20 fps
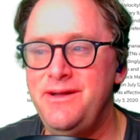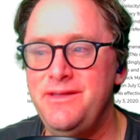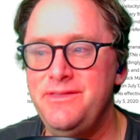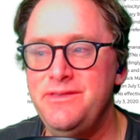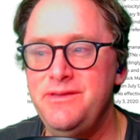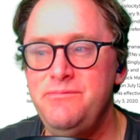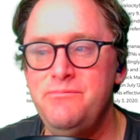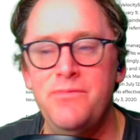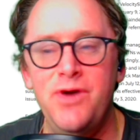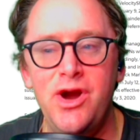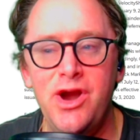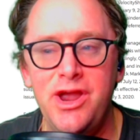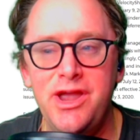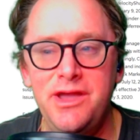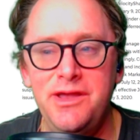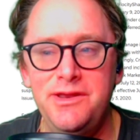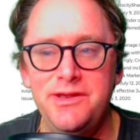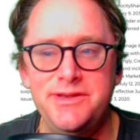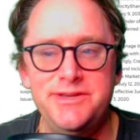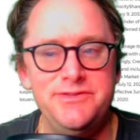the
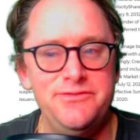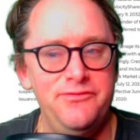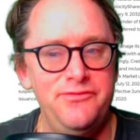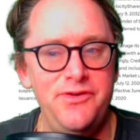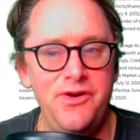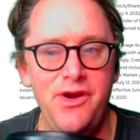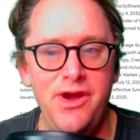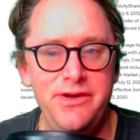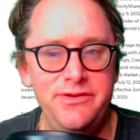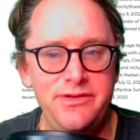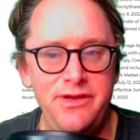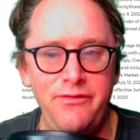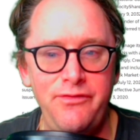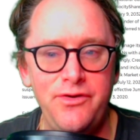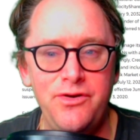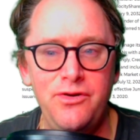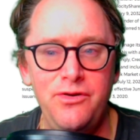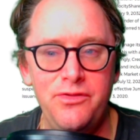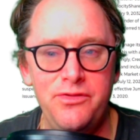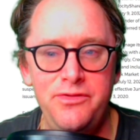market is a very
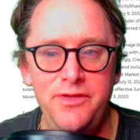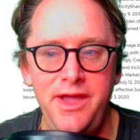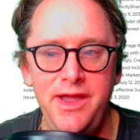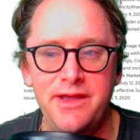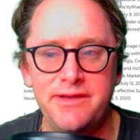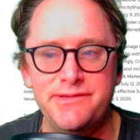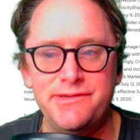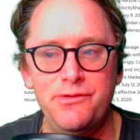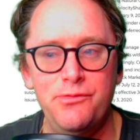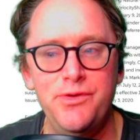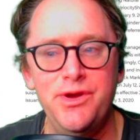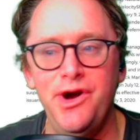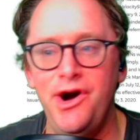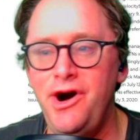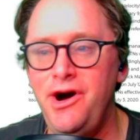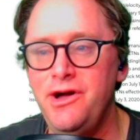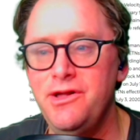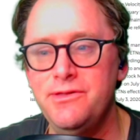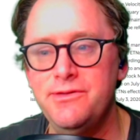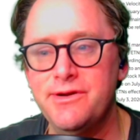difficult thing, so we
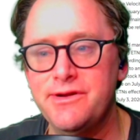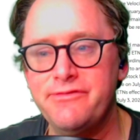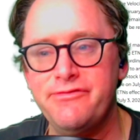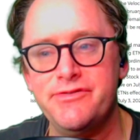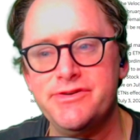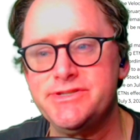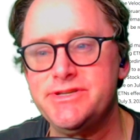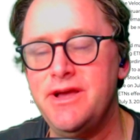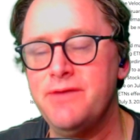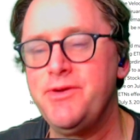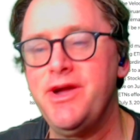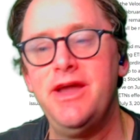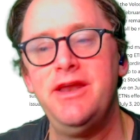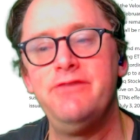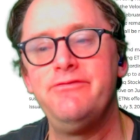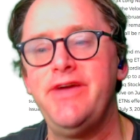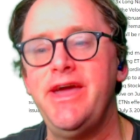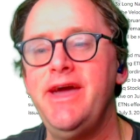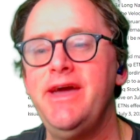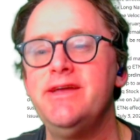all look for some kind
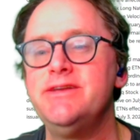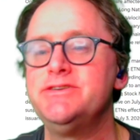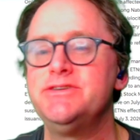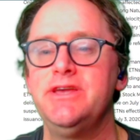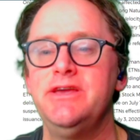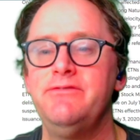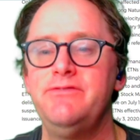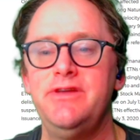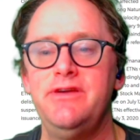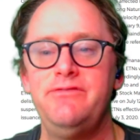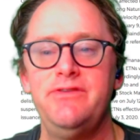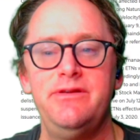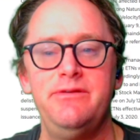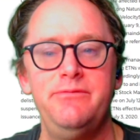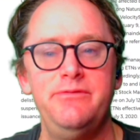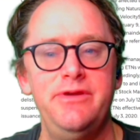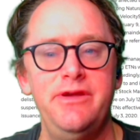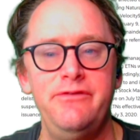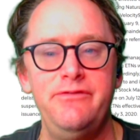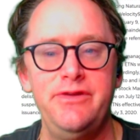of edge, even if
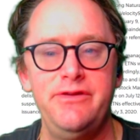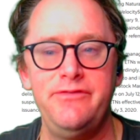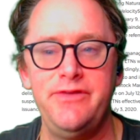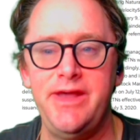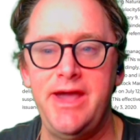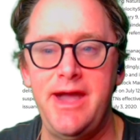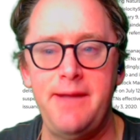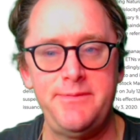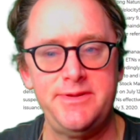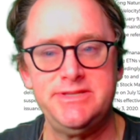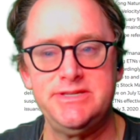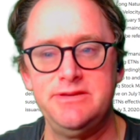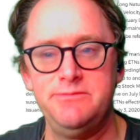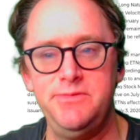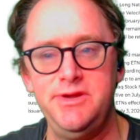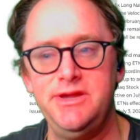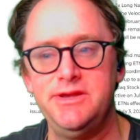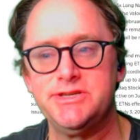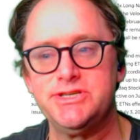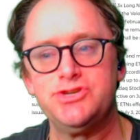it happens to
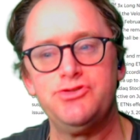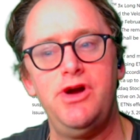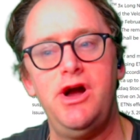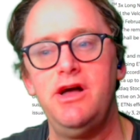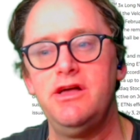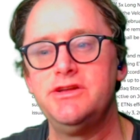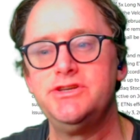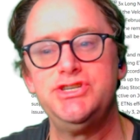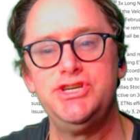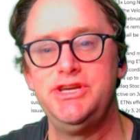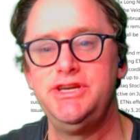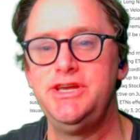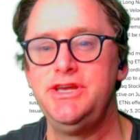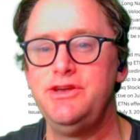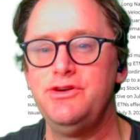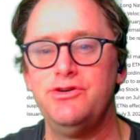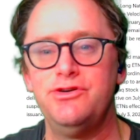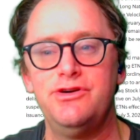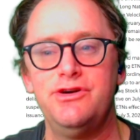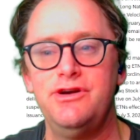be
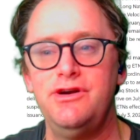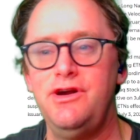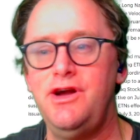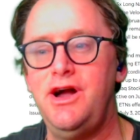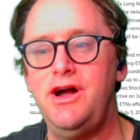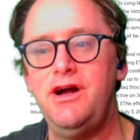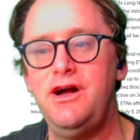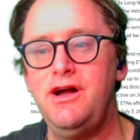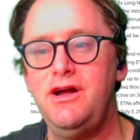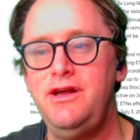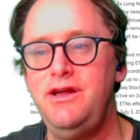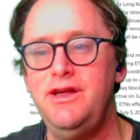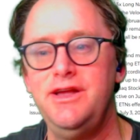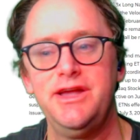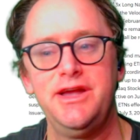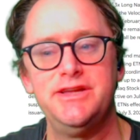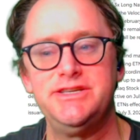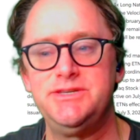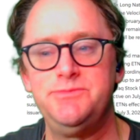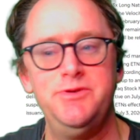astrology or
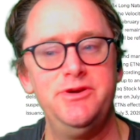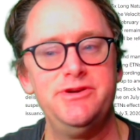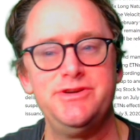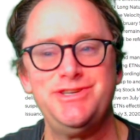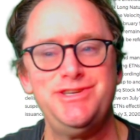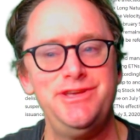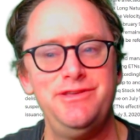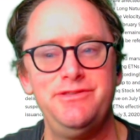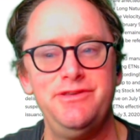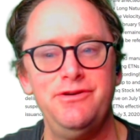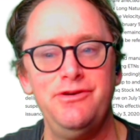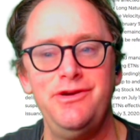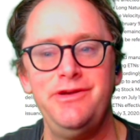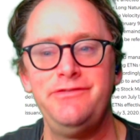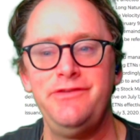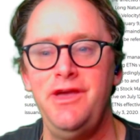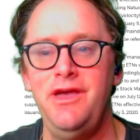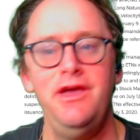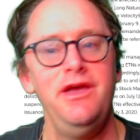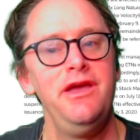conspiracy
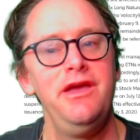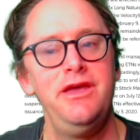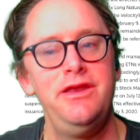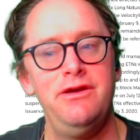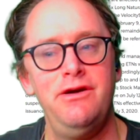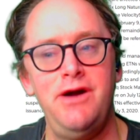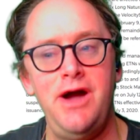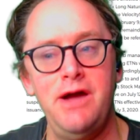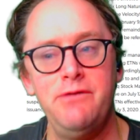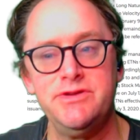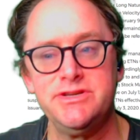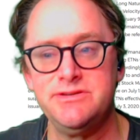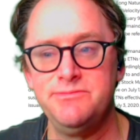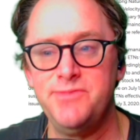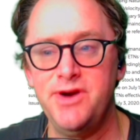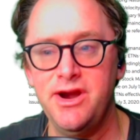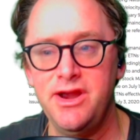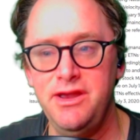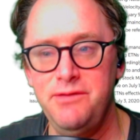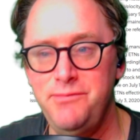theories. I was a
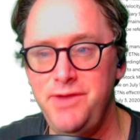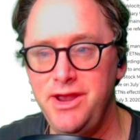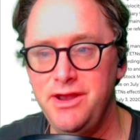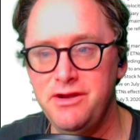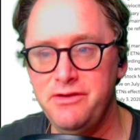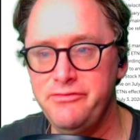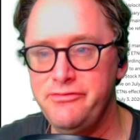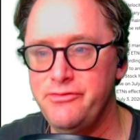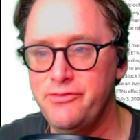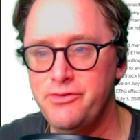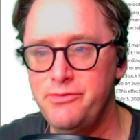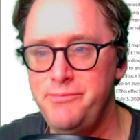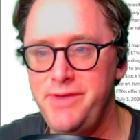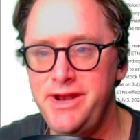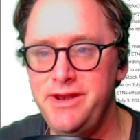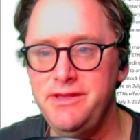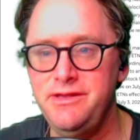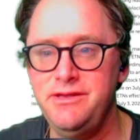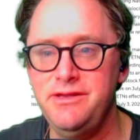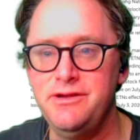market maker for
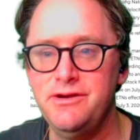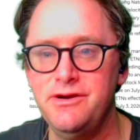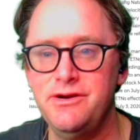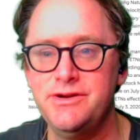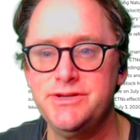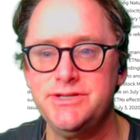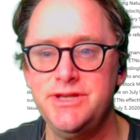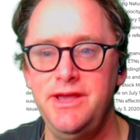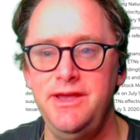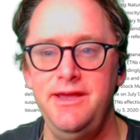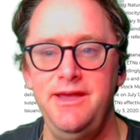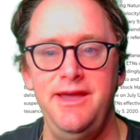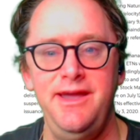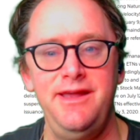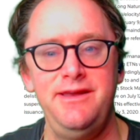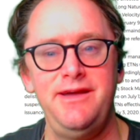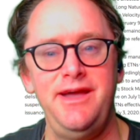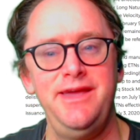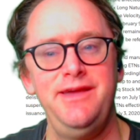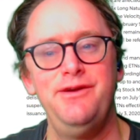many years,
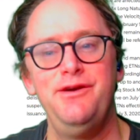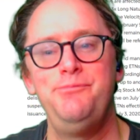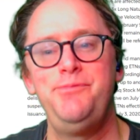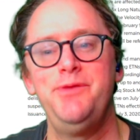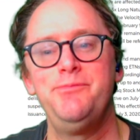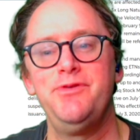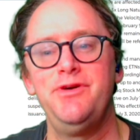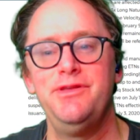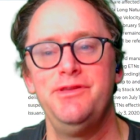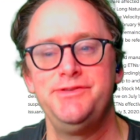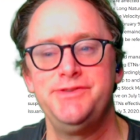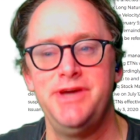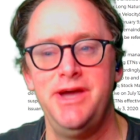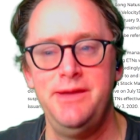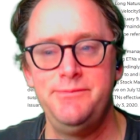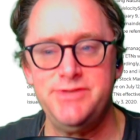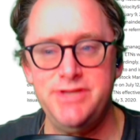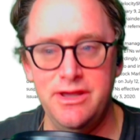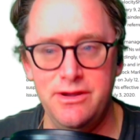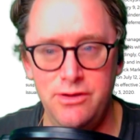and I hear people all the
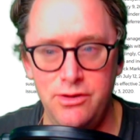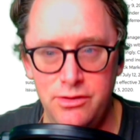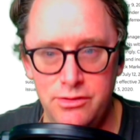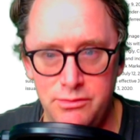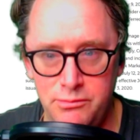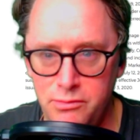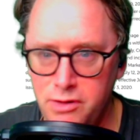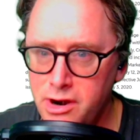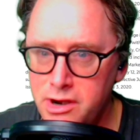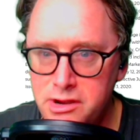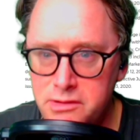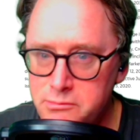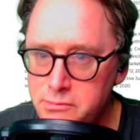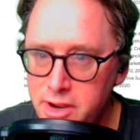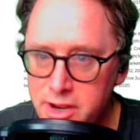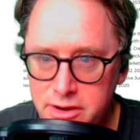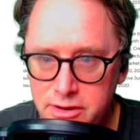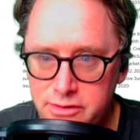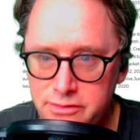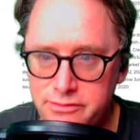time saying, "Oh, the market
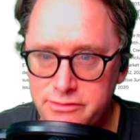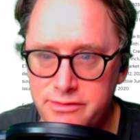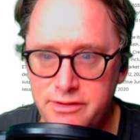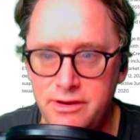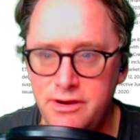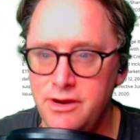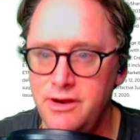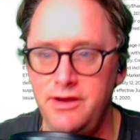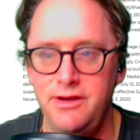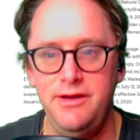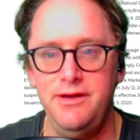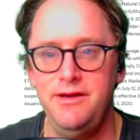makers, they're